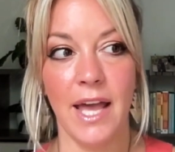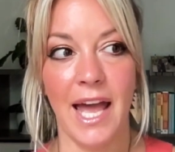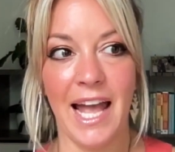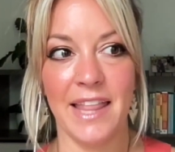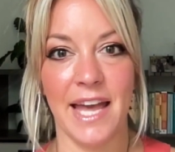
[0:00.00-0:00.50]

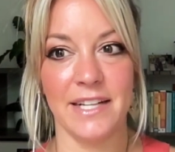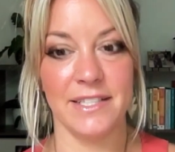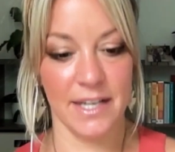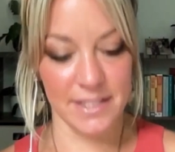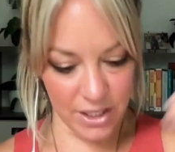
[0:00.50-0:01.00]
and that
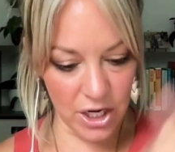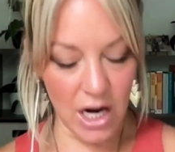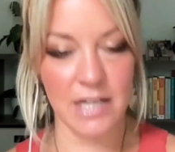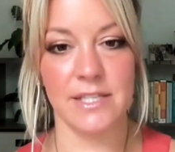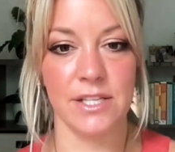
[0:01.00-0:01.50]
doesn't
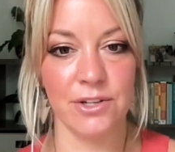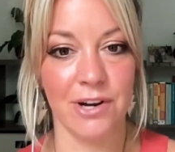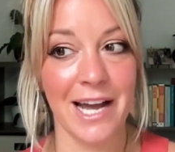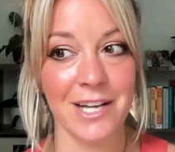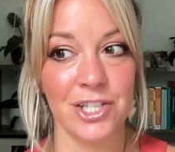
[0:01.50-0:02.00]
cause this
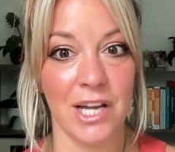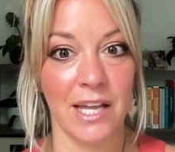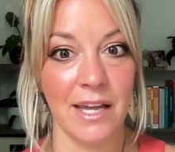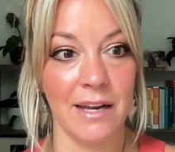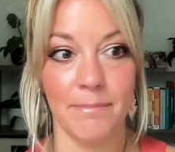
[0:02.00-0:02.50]
crash, and
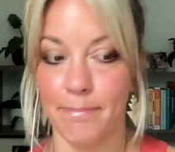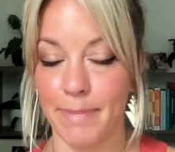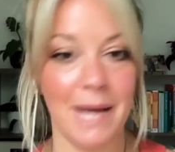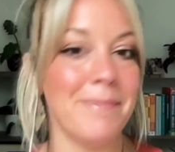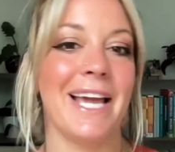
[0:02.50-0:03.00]
then
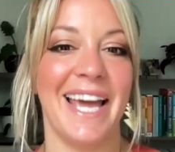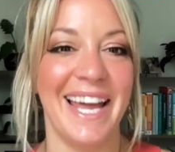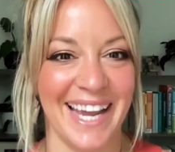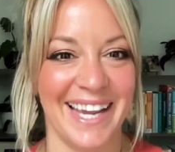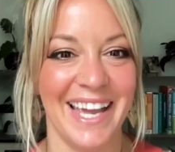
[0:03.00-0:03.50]
bye bye
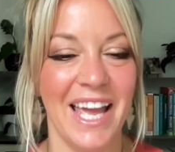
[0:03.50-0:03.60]
headache.